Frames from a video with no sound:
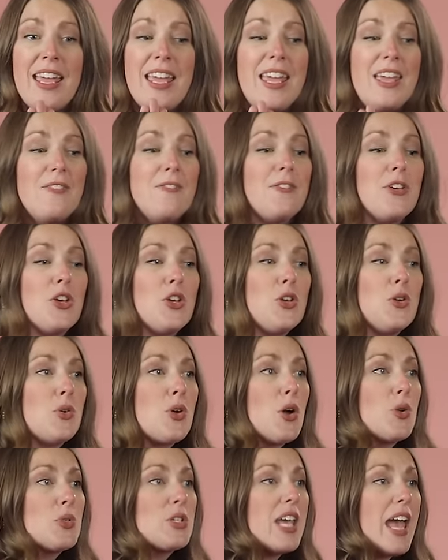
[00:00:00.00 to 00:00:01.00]
If you
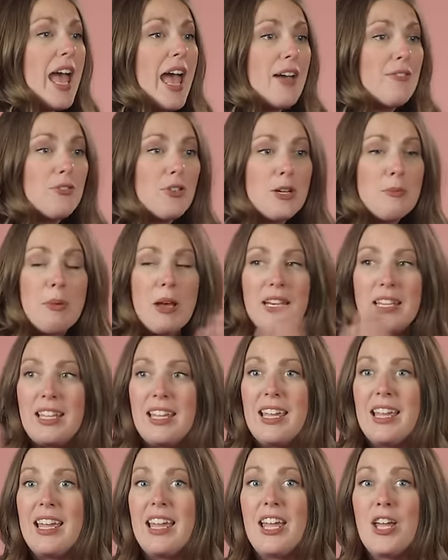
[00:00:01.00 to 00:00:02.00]
go to
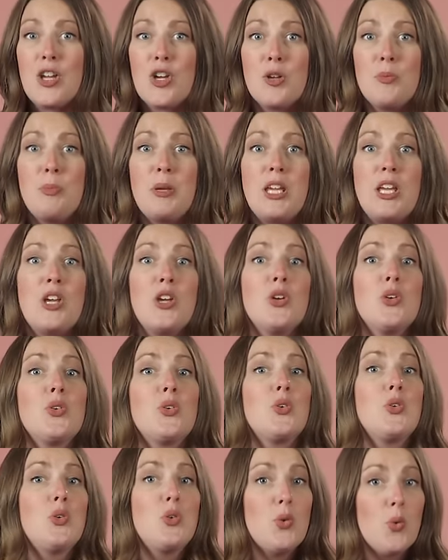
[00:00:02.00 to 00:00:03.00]
everybody, it could be
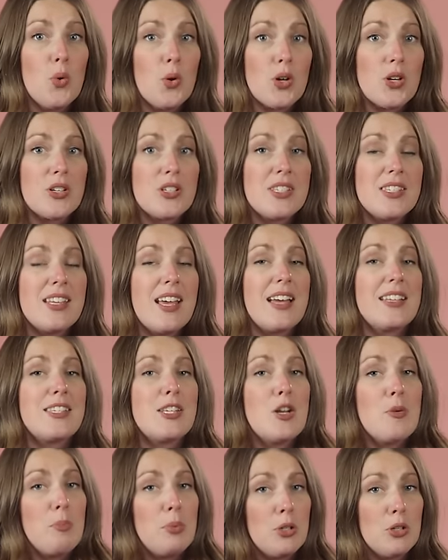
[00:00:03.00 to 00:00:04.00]
yours, as
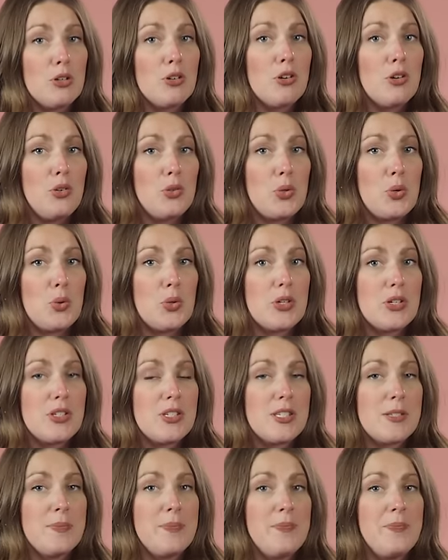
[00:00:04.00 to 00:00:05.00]
in a plural
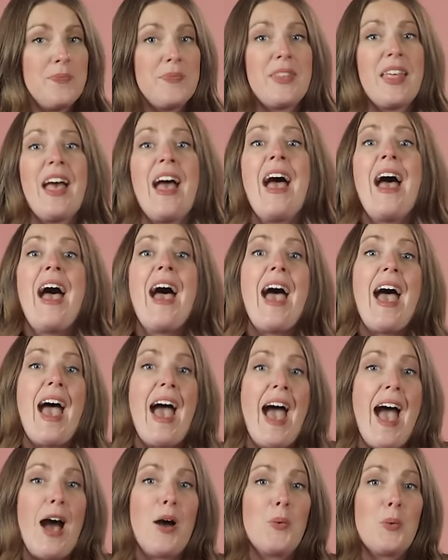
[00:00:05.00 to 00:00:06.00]
yours.
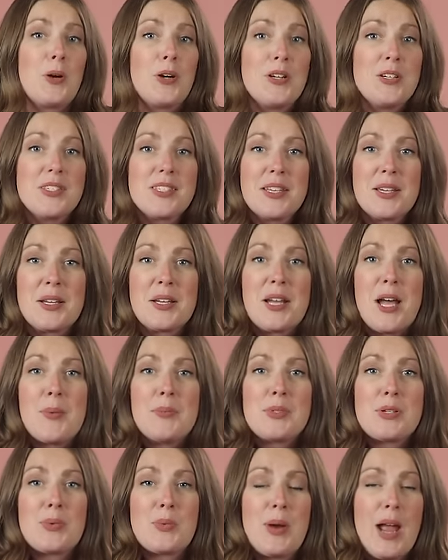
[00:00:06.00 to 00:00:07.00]
Ours
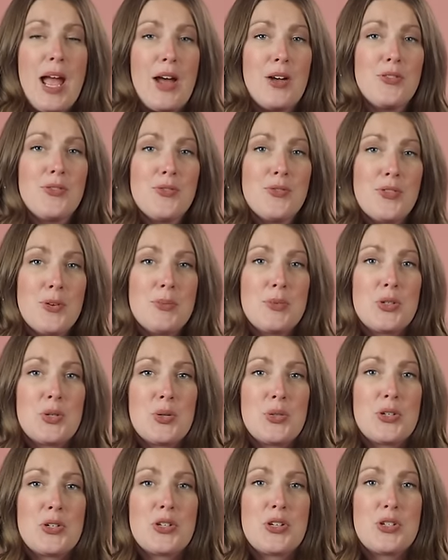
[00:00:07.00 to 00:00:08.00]
comes around from
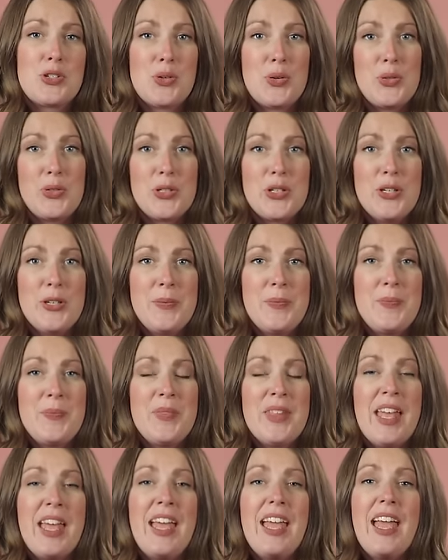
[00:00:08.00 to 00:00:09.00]
shoulder to shoulder,
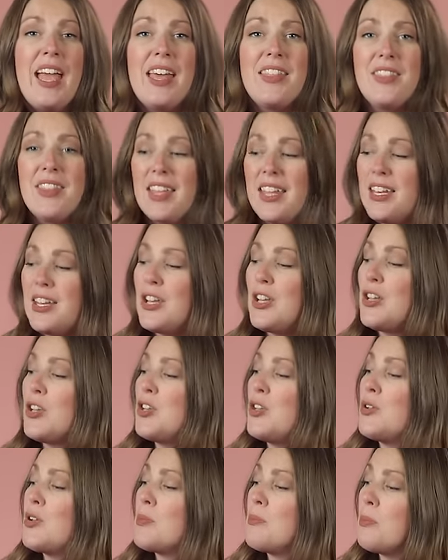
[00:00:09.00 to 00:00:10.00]
and then
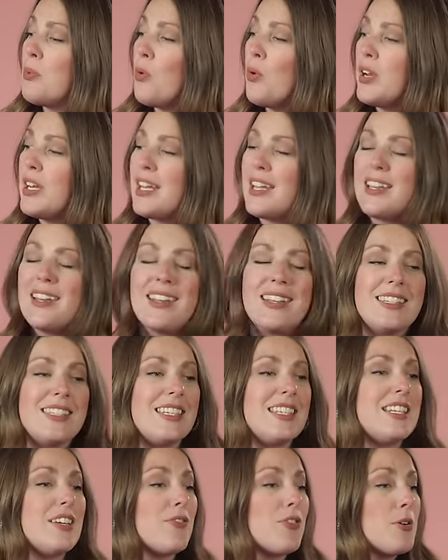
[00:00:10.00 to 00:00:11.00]
you can point it
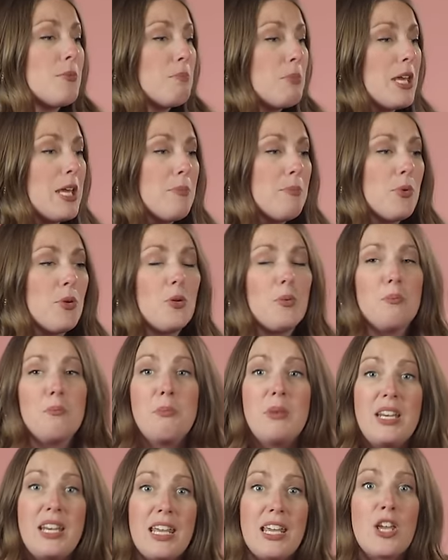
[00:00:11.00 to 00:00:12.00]
to different people,
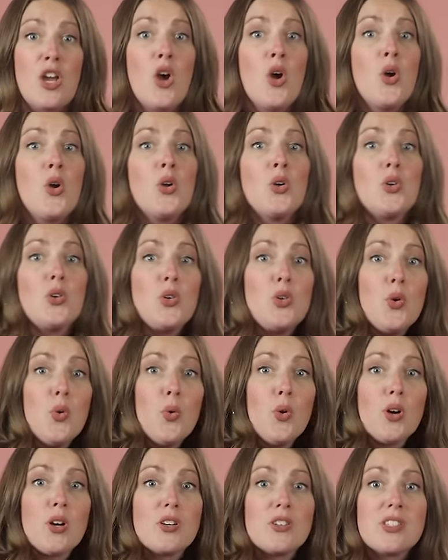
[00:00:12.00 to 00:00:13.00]
meaning
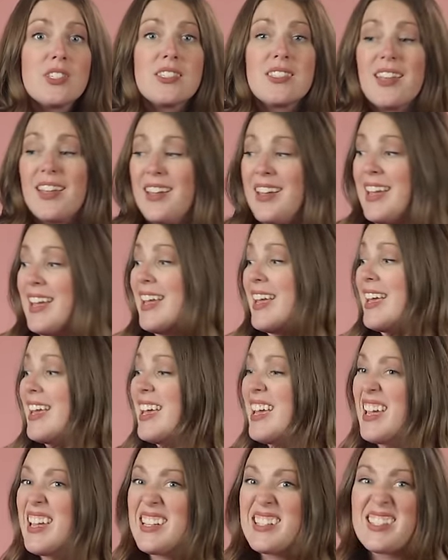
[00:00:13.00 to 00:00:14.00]
yours,
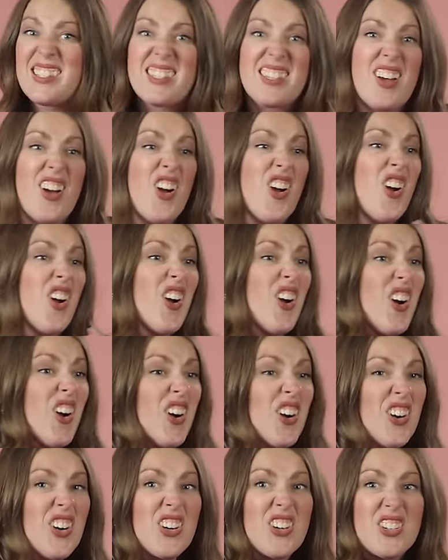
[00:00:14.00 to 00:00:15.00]
its,
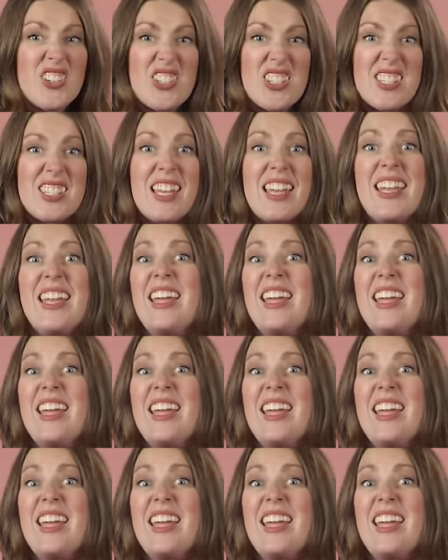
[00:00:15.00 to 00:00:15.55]
hers,